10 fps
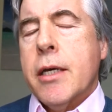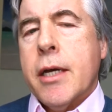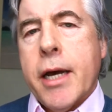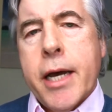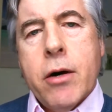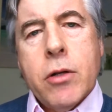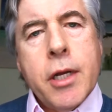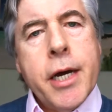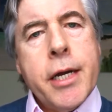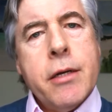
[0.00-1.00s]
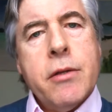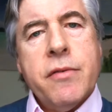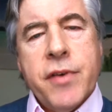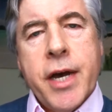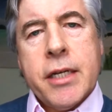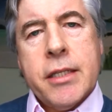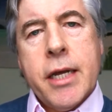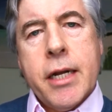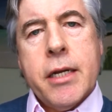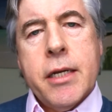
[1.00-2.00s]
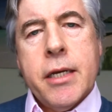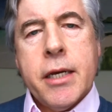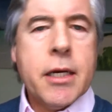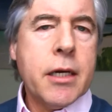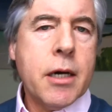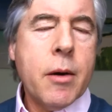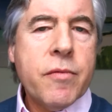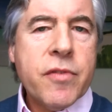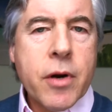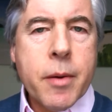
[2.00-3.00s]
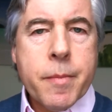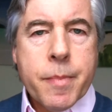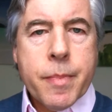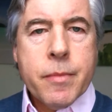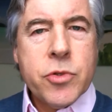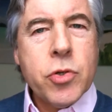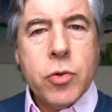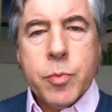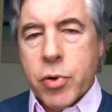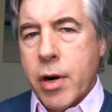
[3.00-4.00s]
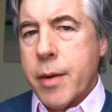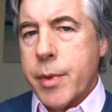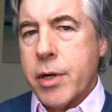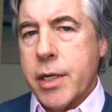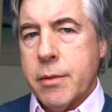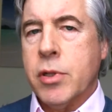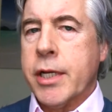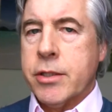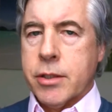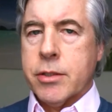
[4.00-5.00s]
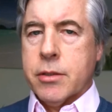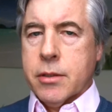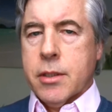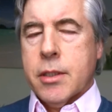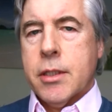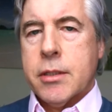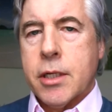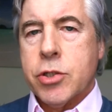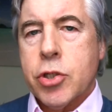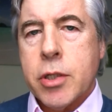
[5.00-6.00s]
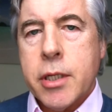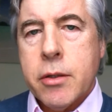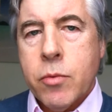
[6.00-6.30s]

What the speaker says: And I outlined the fact that it can come from two primary places, essentially.